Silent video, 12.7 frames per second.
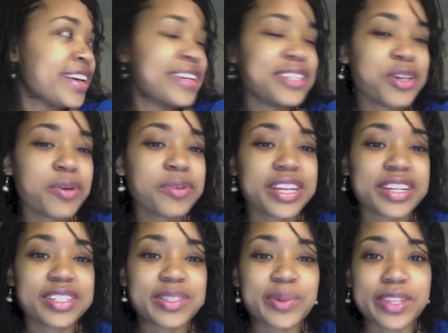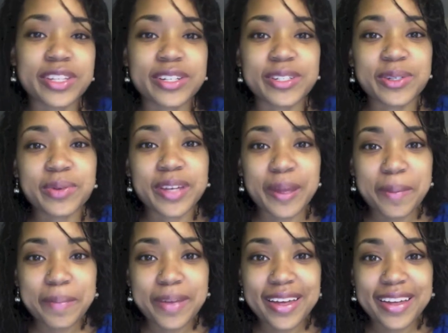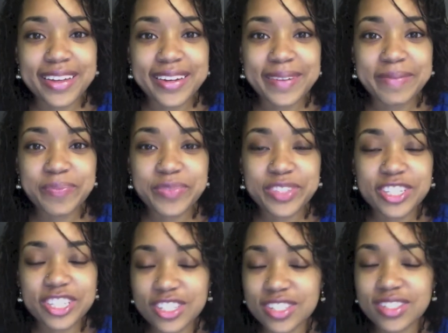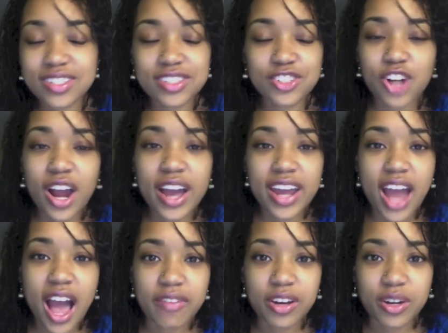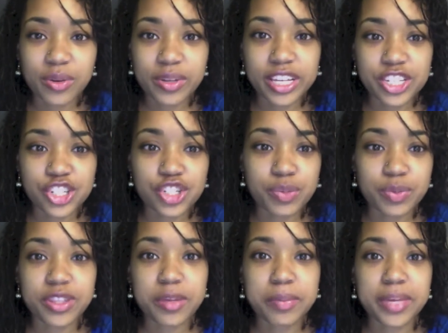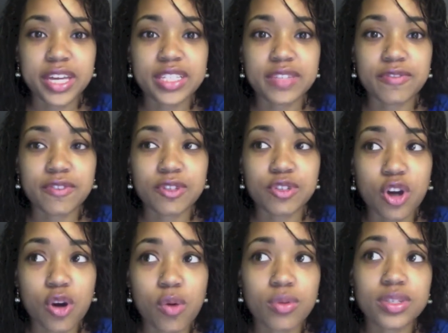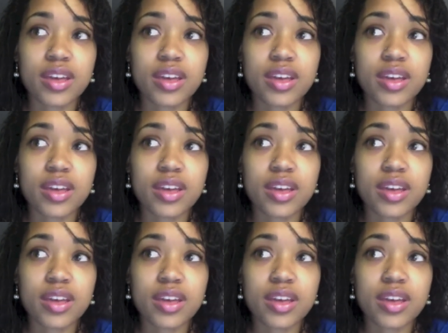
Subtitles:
Don't get into what they're doing, but just try to have a good relationship with them, because if you don't,